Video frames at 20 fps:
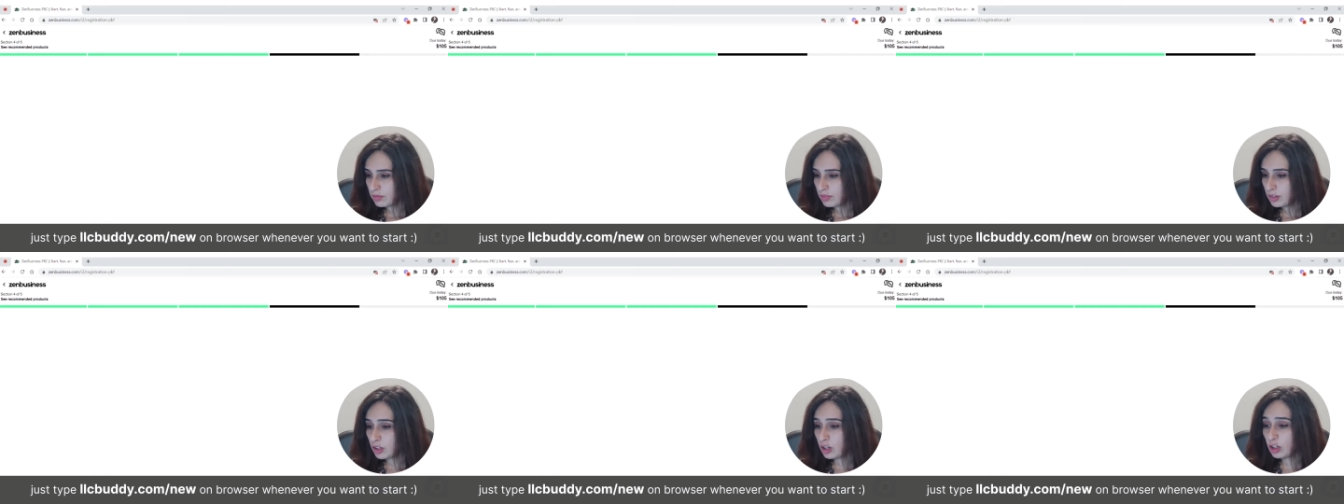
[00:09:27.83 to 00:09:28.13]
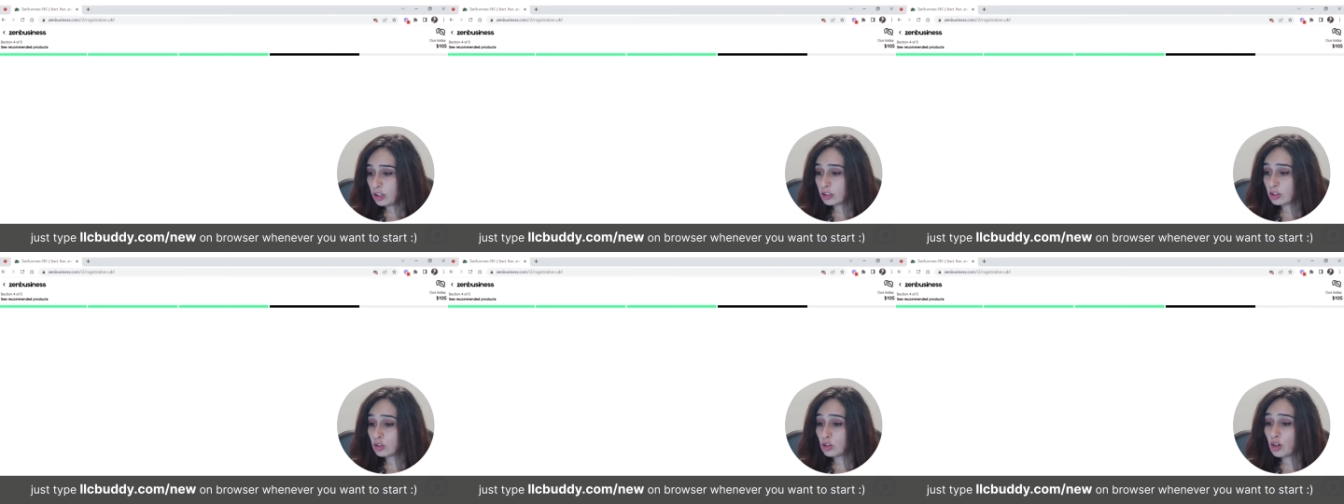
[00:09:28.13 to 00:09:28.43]
They
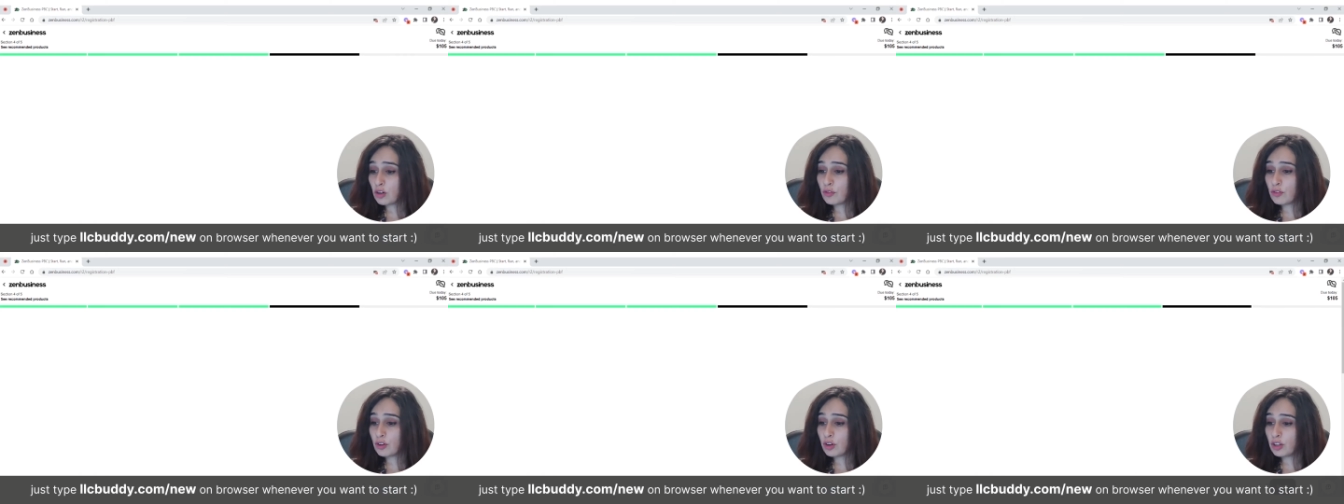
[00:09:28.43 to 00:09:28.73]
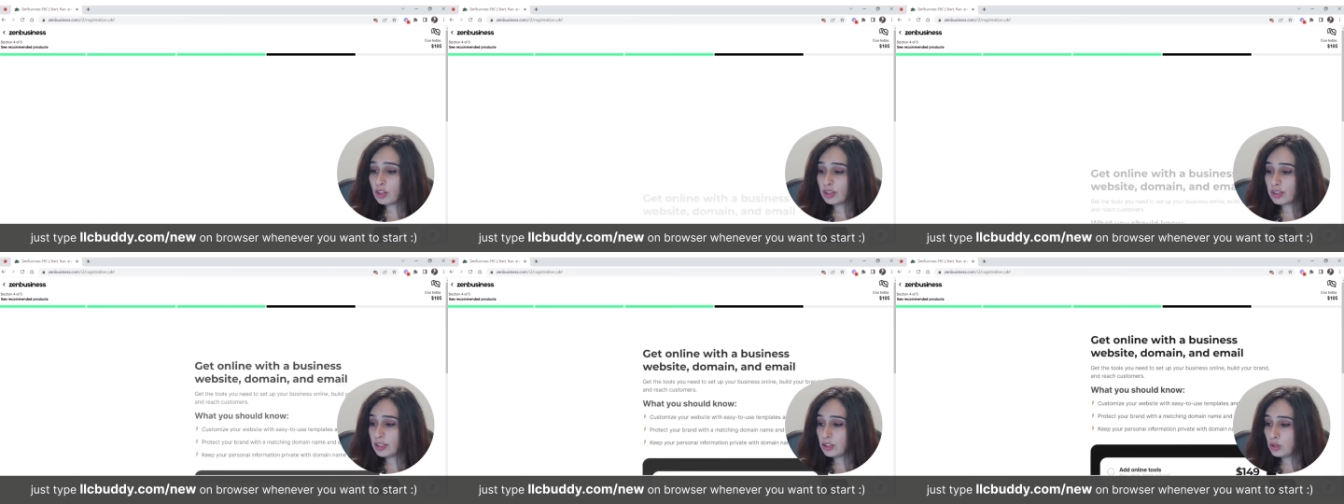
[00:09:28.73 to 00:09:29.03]
also offer
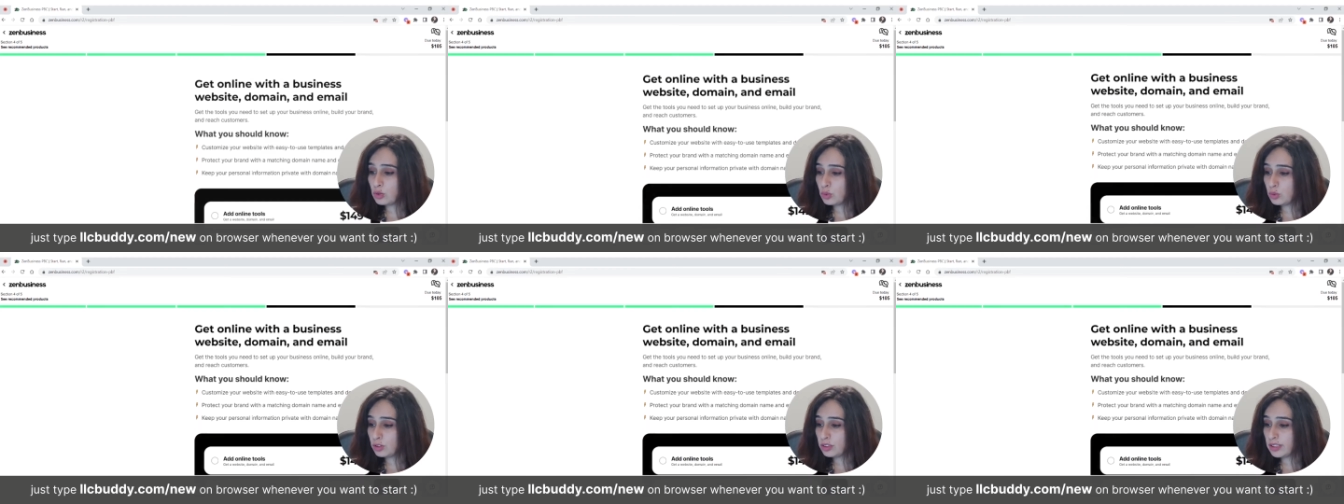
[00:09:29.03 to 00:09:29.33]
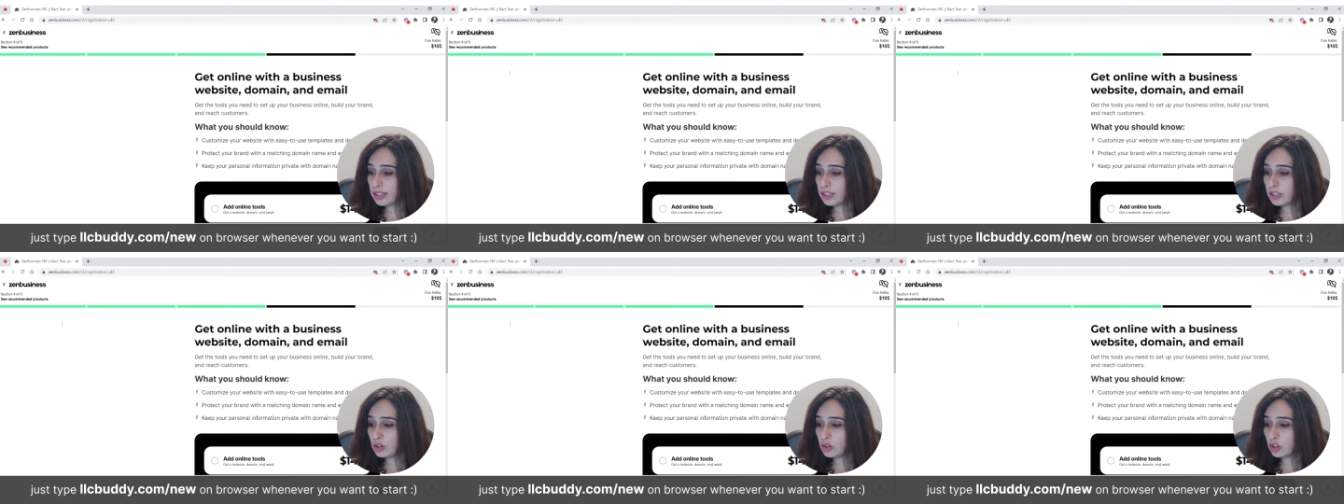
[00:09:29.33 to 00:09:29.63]
online tools
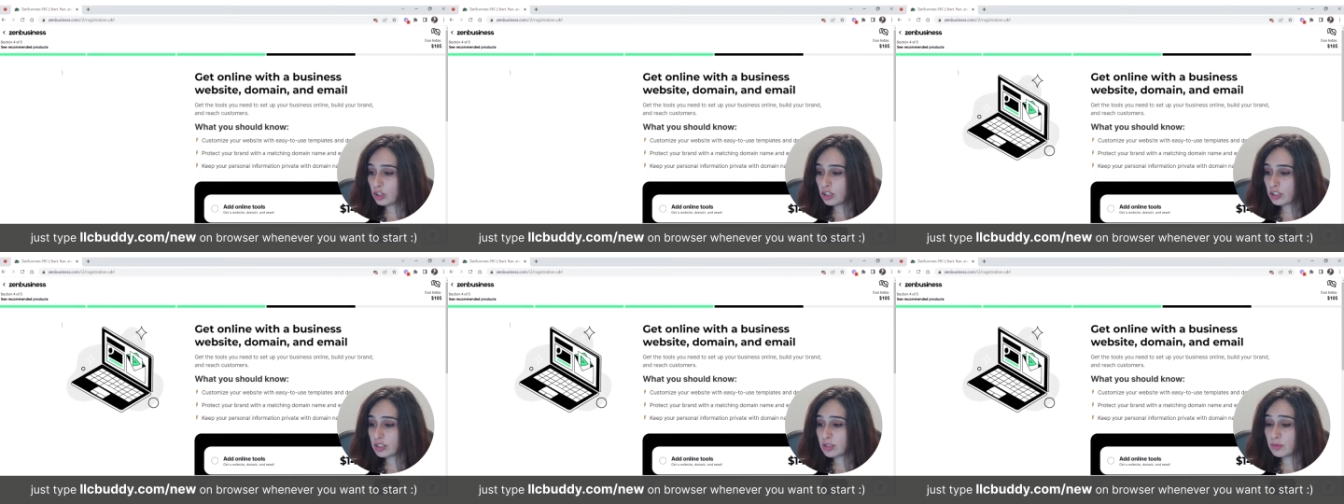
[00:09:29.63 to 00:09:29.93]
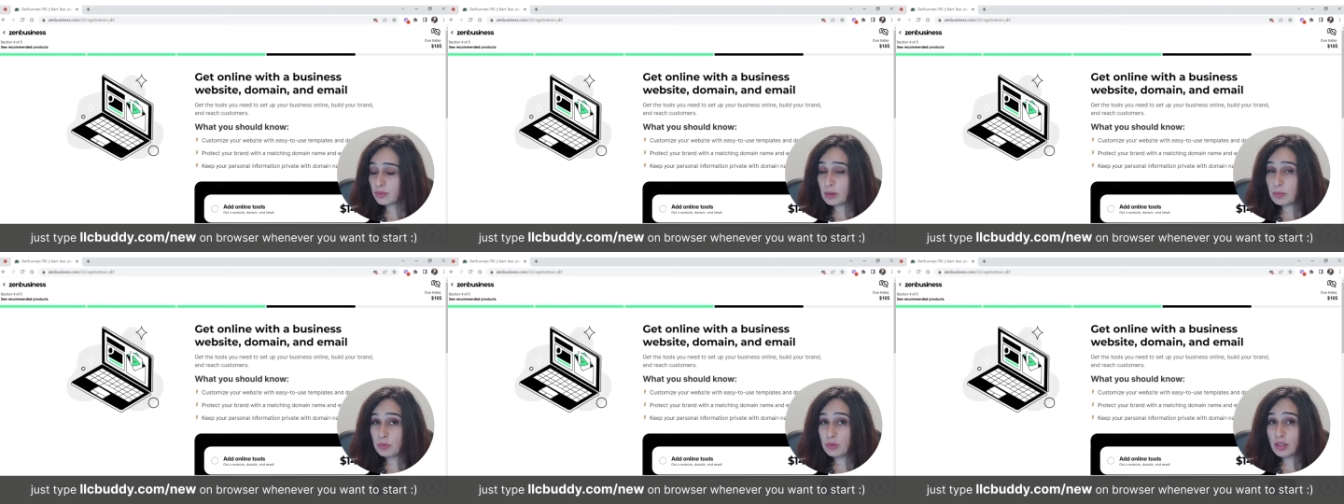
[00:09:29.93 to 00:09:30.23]
like your custom
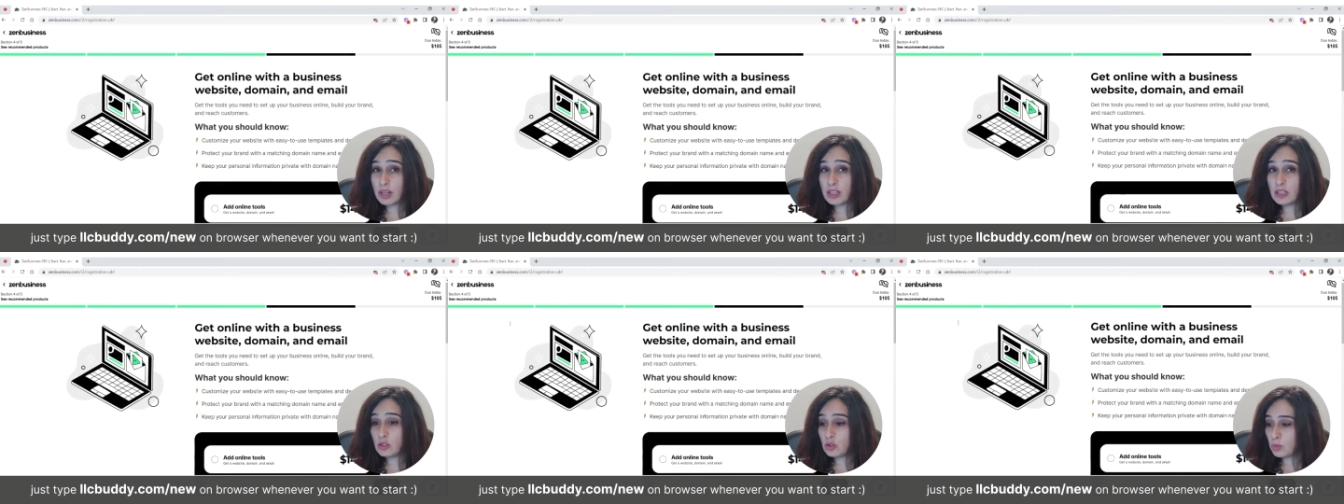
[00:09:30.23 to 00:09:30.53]
website,